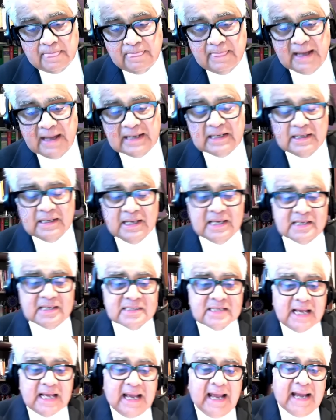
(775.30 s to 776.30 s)
that
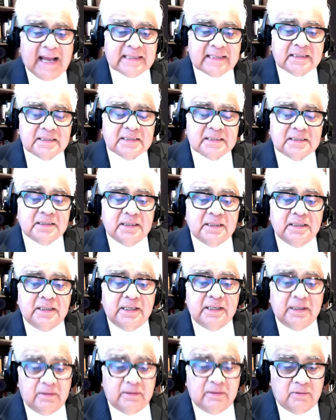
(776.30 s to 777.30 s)
his acts,
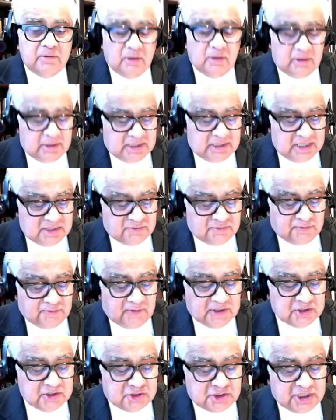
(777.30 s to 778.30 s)
his
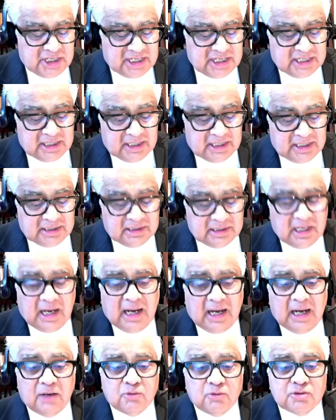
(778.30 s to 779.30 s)
functioning in the
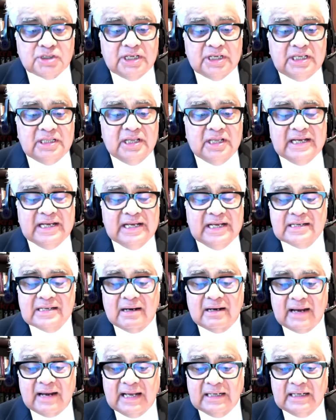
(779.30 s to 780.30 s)
house in the
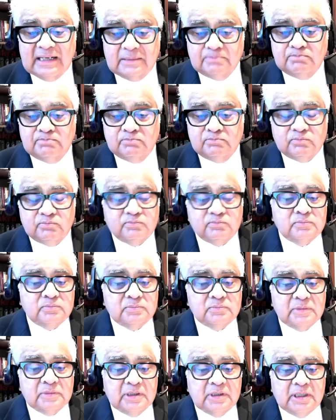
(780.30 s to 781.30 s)
interregnum
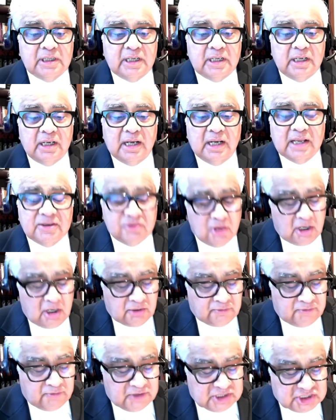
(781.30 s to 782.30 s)
does
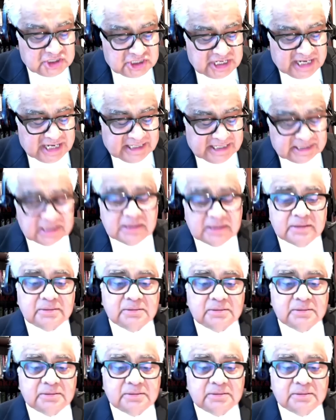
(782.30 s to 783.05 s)
not vitiate